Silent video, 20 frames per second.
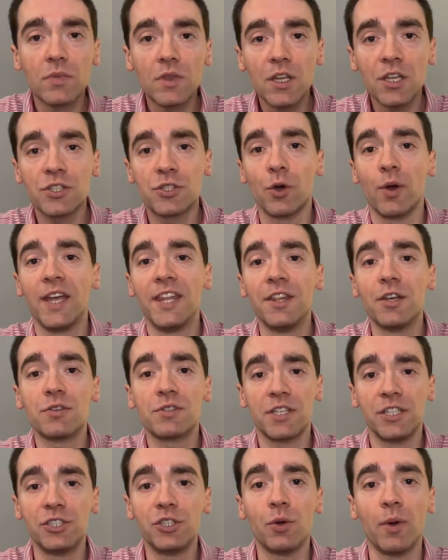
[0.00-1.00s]
So in those
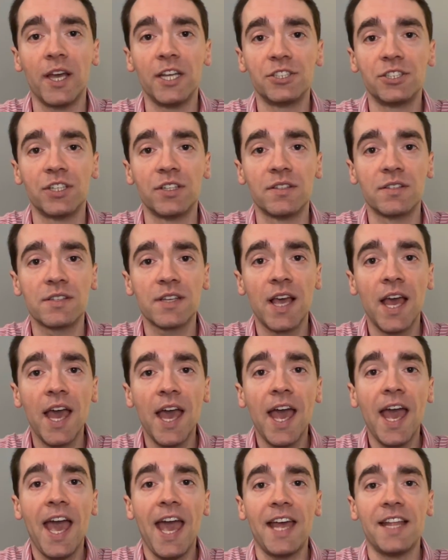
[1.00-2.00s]
situations,
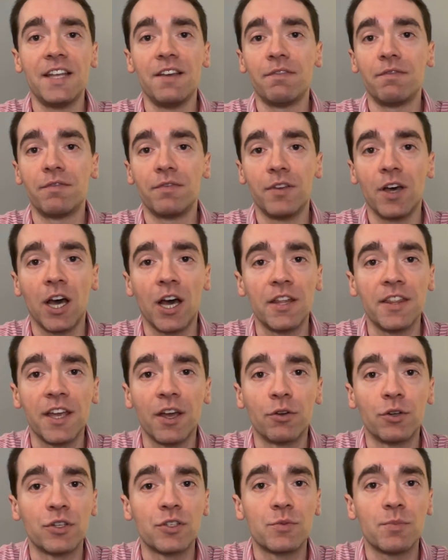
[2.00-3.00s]
and if the
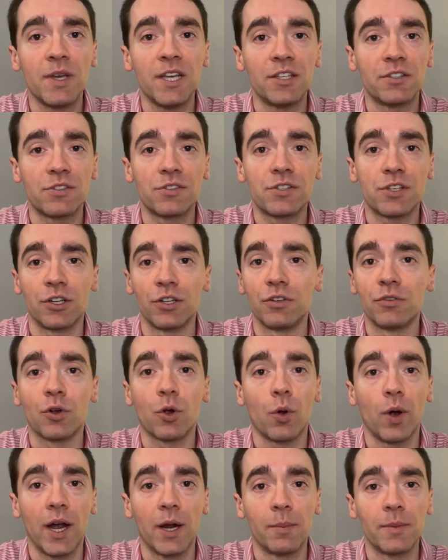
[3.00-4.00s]
owners meet certain
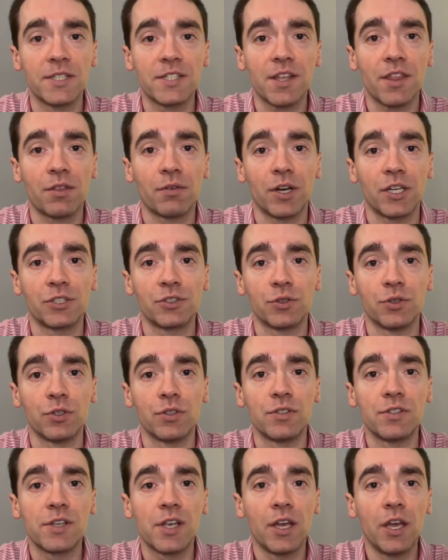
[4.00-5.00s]
requirements and
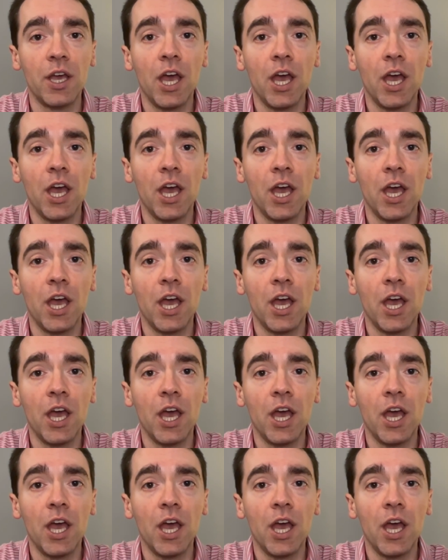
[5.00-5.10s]
thresholds,